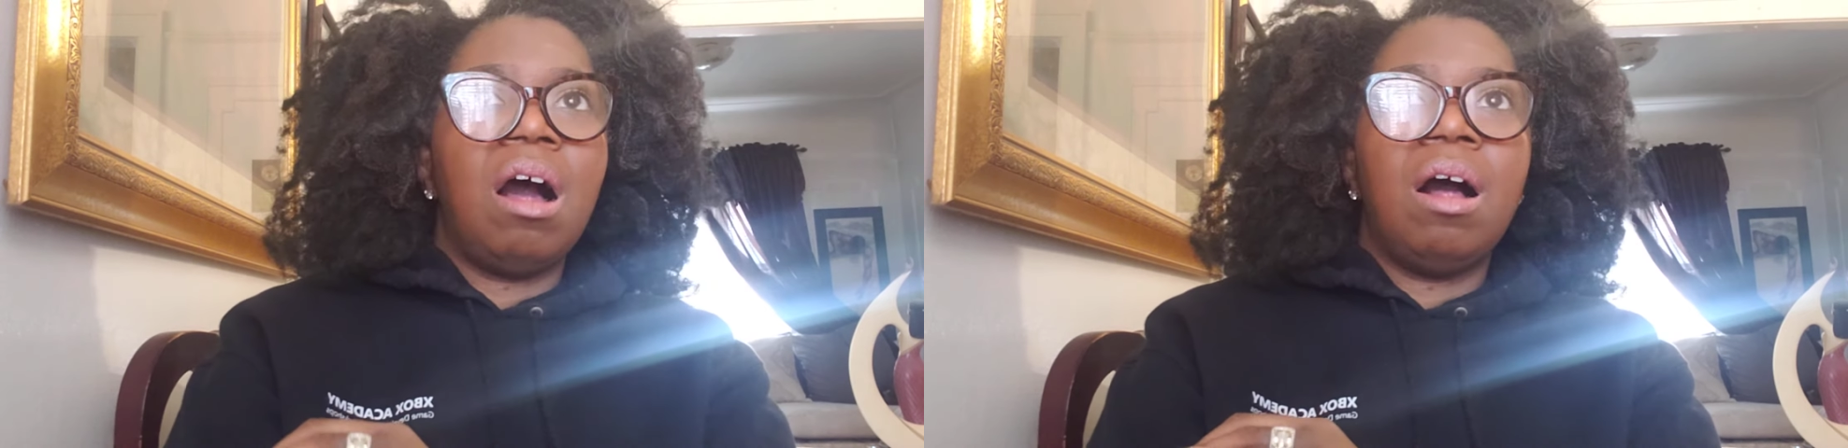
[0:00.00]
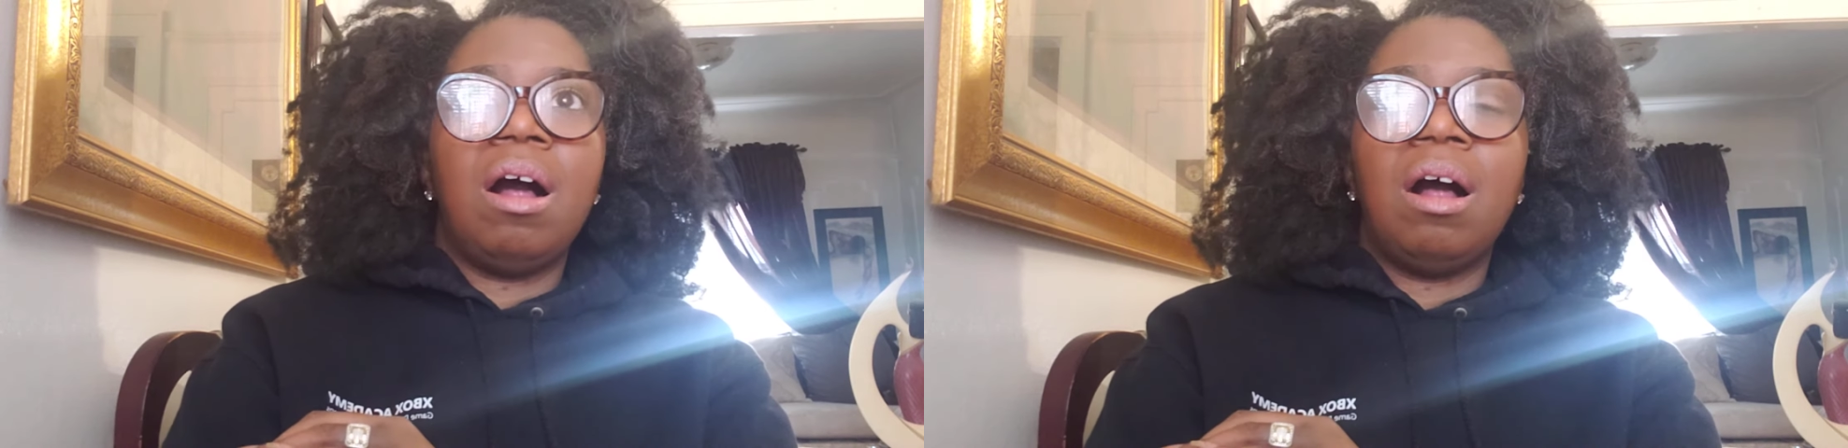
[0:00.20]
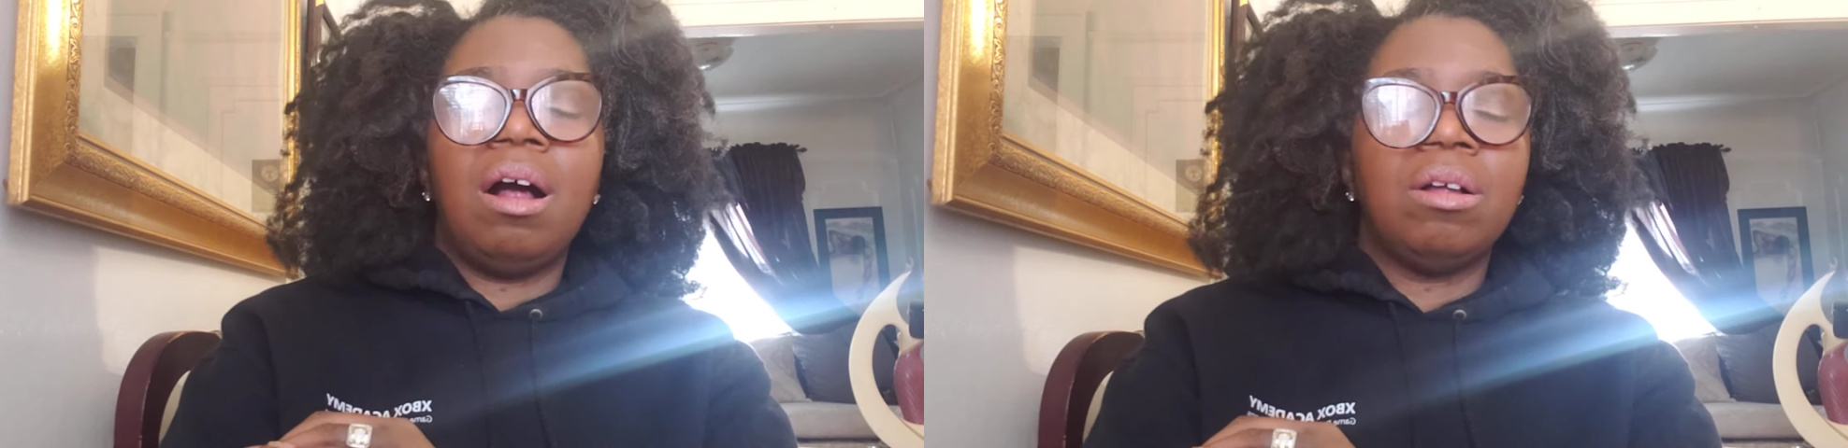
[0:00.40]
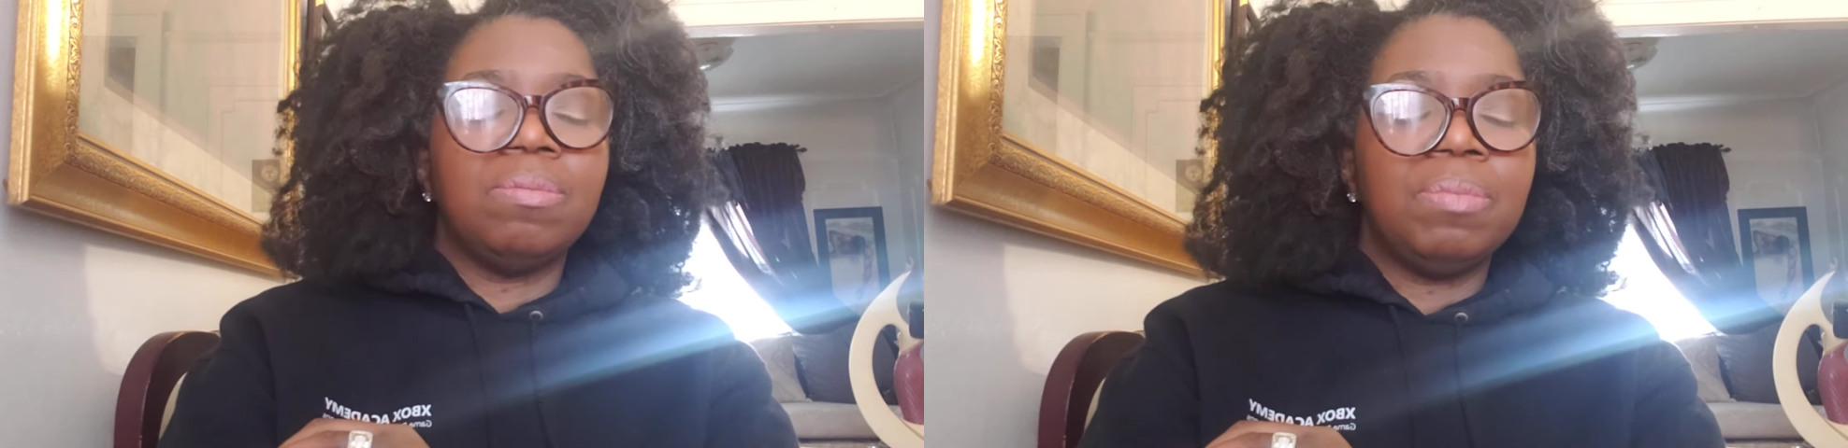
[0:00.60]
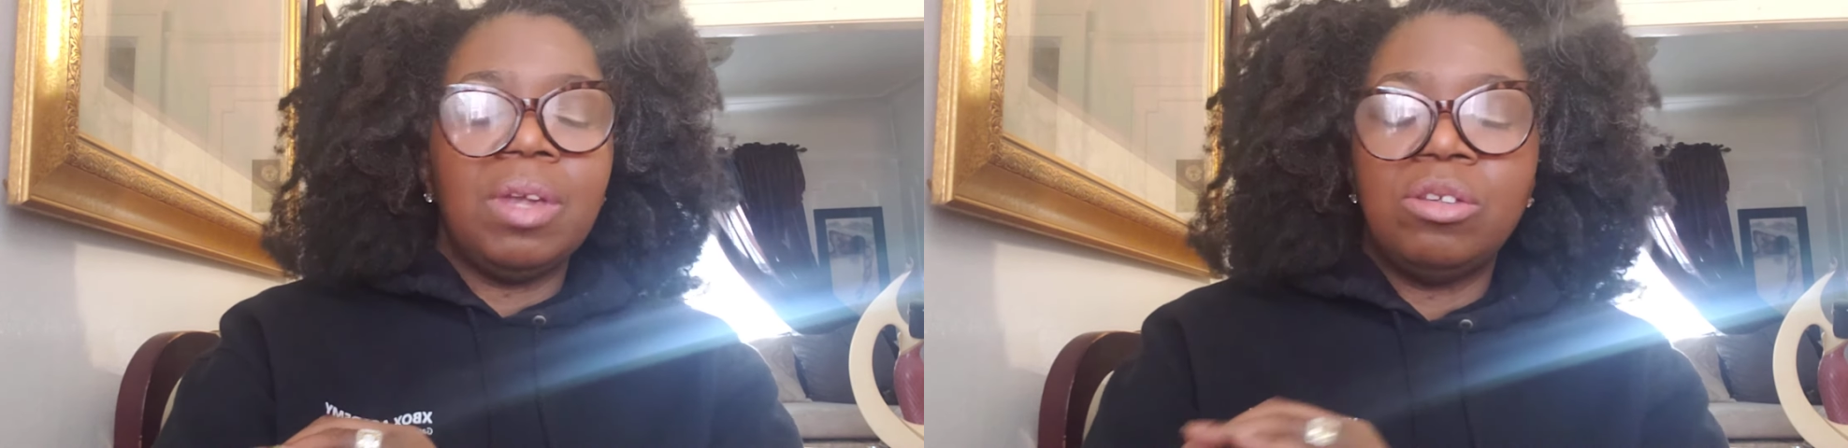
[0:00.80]

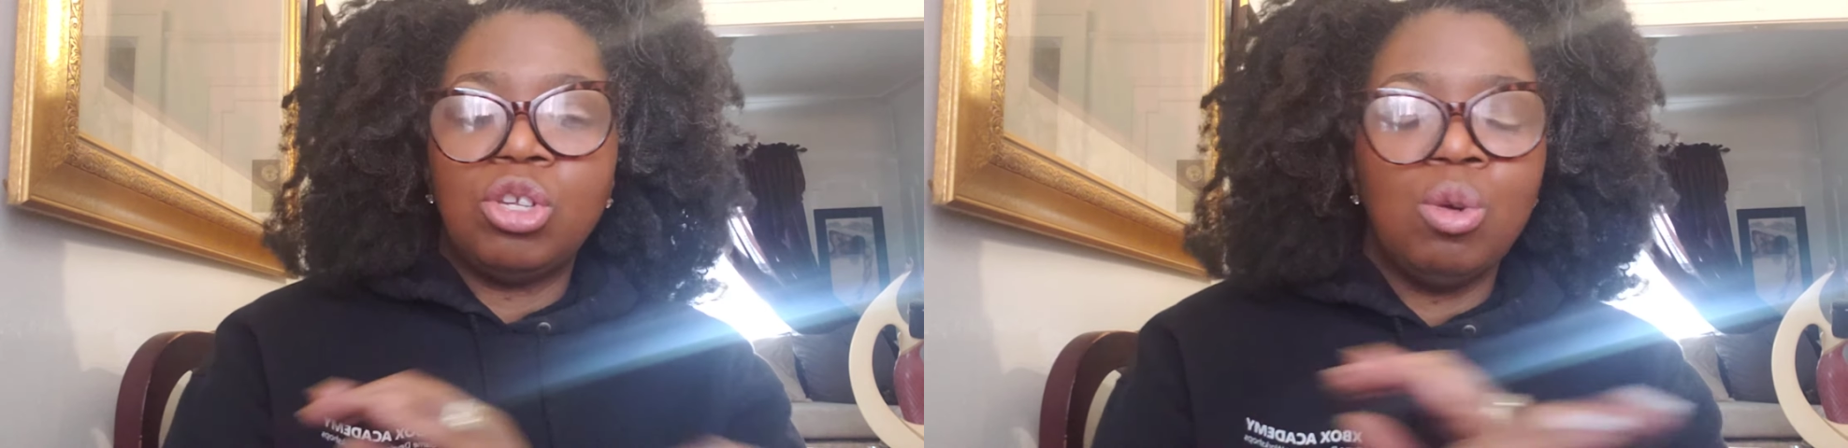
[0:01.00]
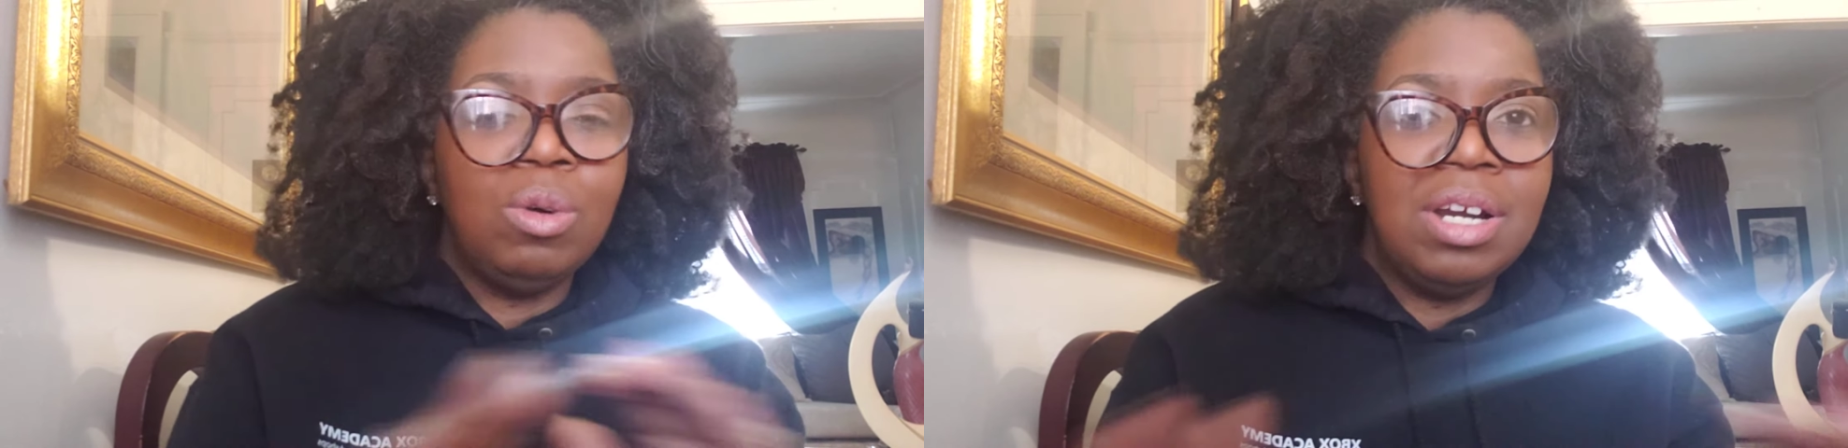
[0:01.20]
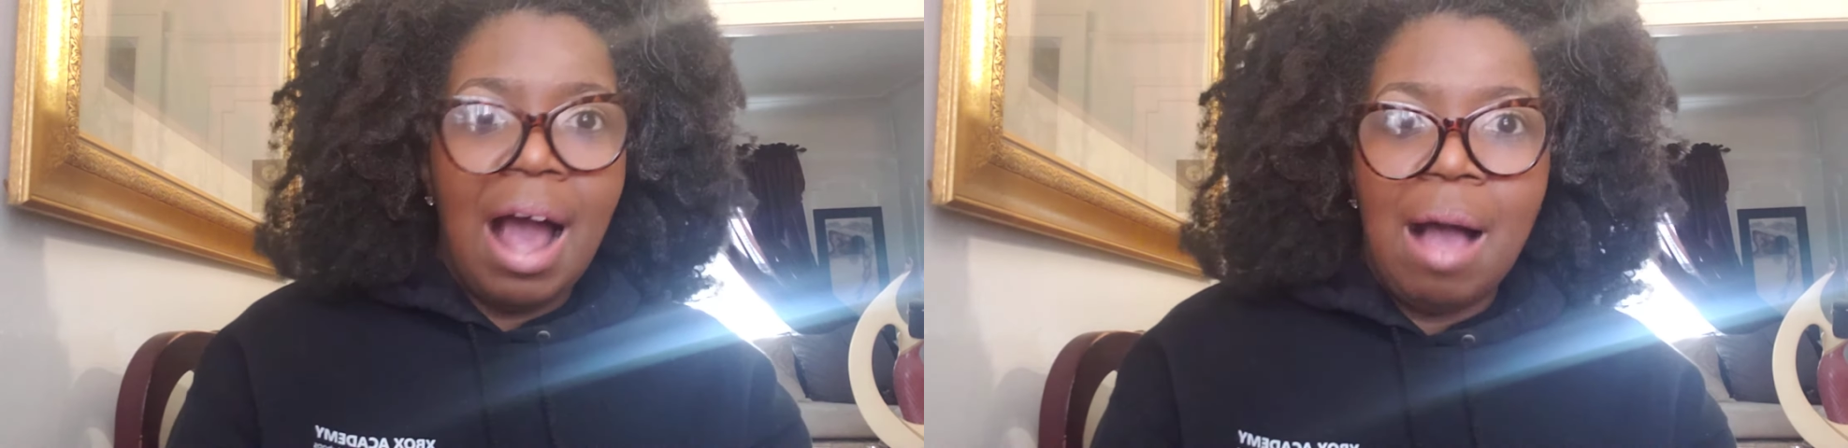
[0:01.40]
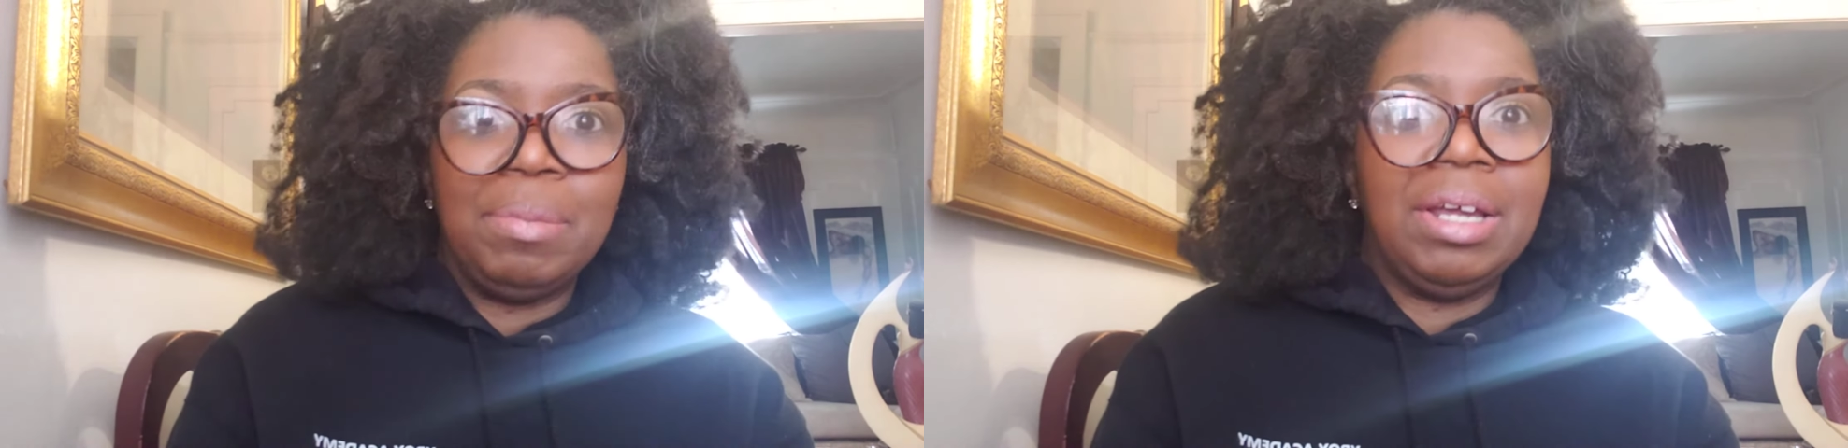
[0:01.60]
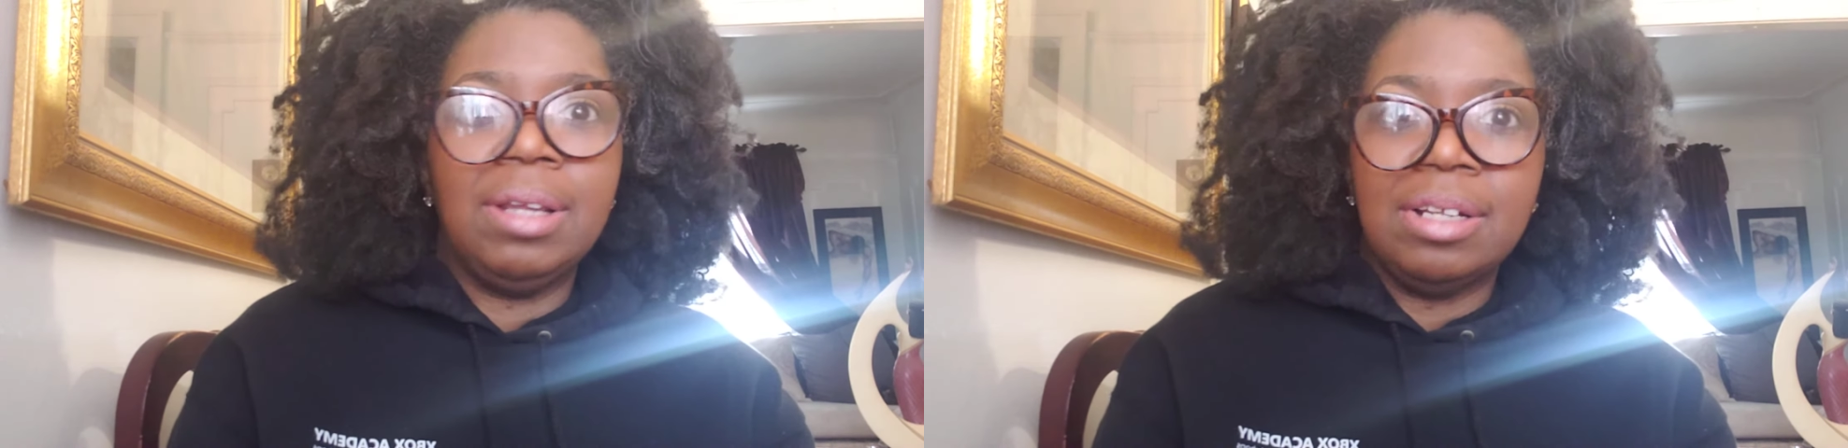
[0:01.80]
tsunami